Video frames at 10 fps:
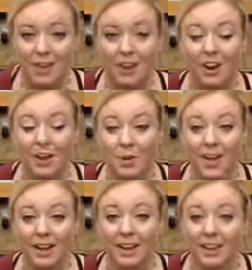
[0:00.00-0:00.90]

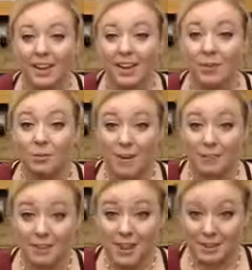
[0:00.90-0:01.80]
Okay, ready for
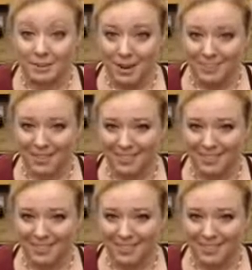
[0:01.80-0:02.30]
next round?